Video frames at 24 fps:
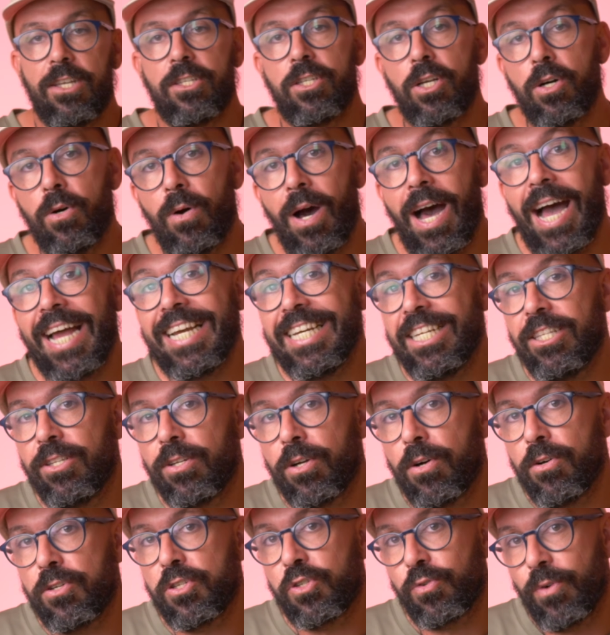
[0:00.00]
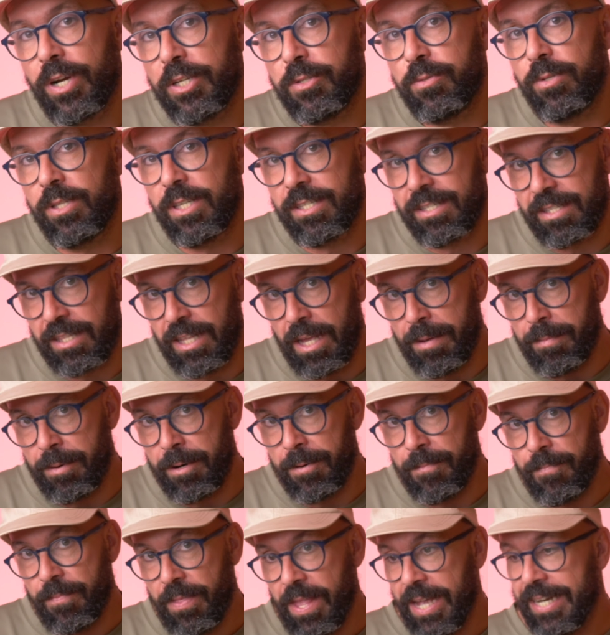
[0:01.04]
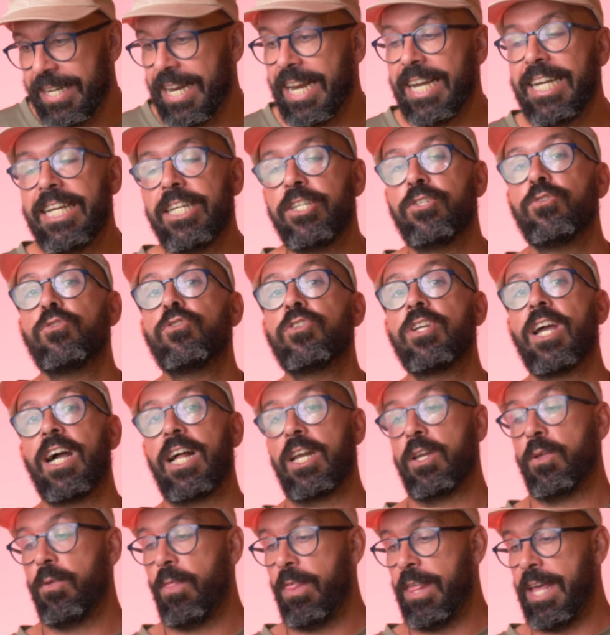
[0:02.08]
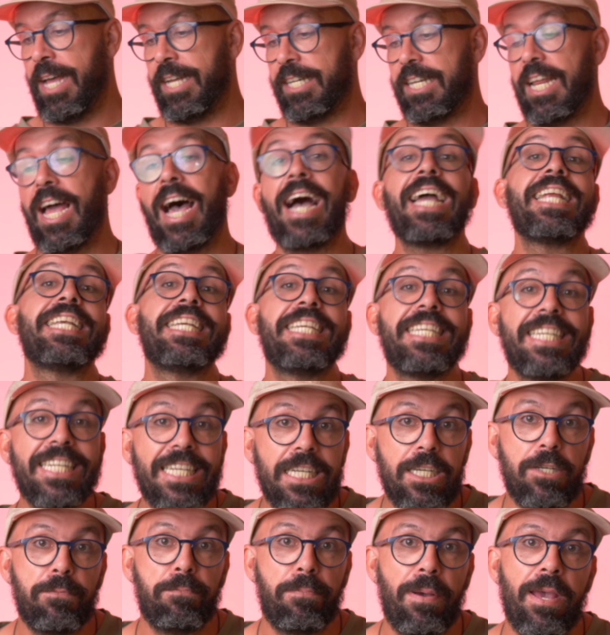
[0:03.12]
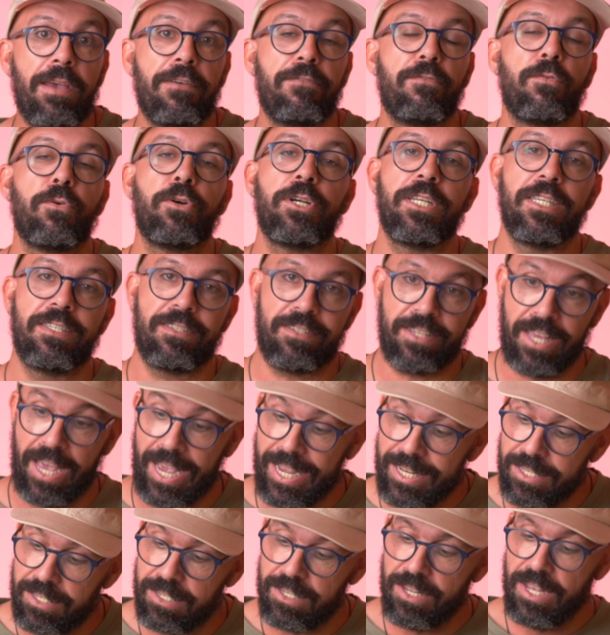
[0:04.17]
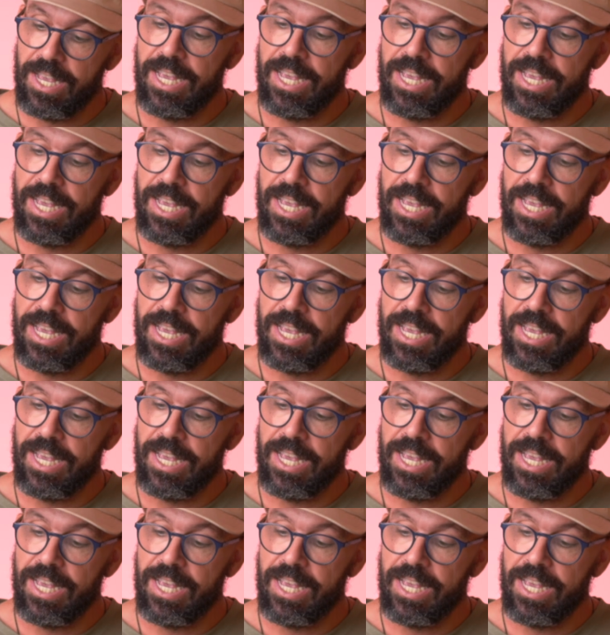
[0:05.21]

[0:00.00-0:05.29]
So I need to go straight to disclaimer, and I need to tell you that I did pay for these skates.